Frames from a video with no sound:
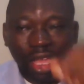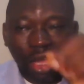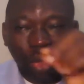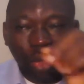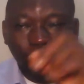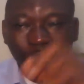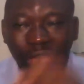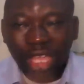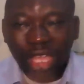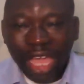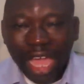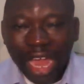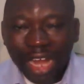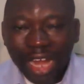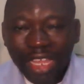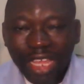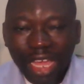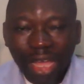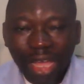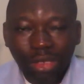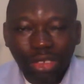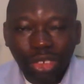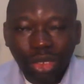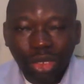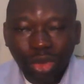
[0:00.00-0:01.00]
we carry
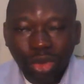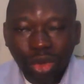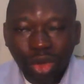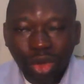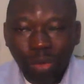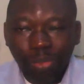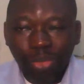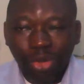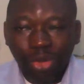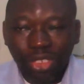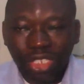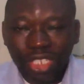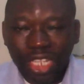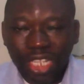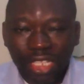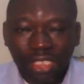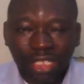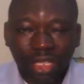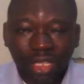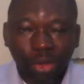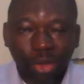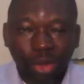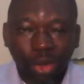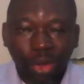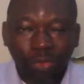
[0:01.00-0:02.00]
out the whole process,
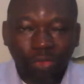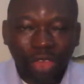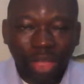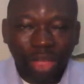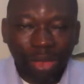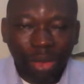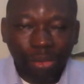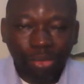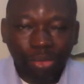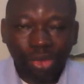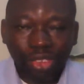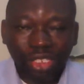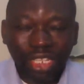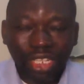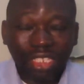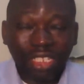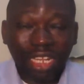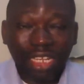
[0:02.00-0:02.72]
the whole farming process,